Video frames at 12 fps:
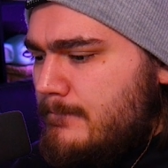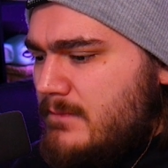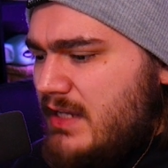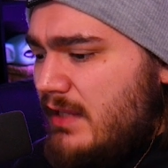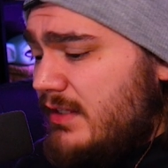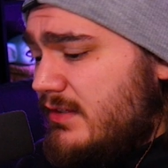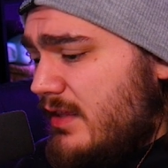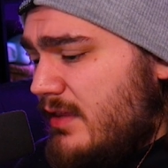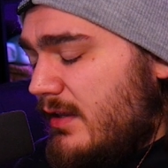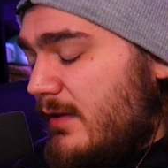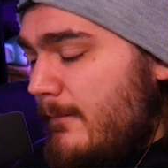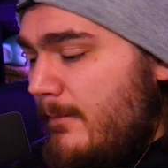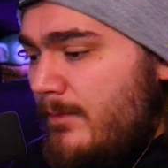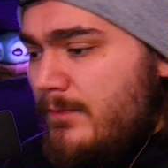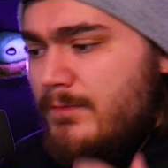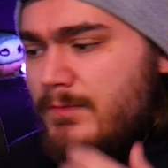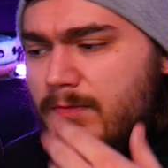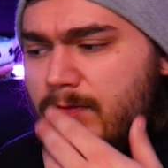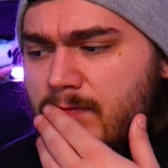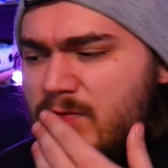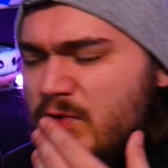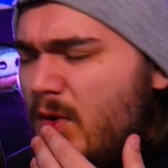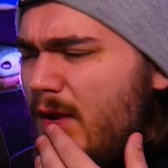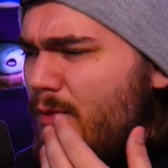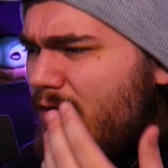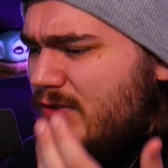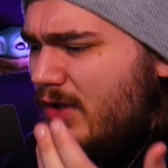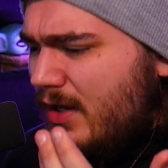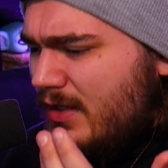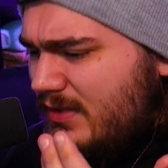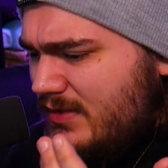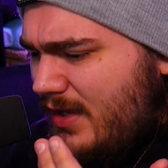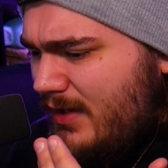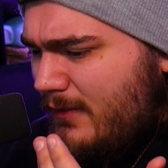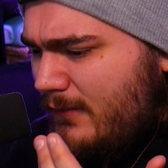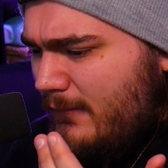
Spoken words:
At least I think. Do I run Dawn in this deck?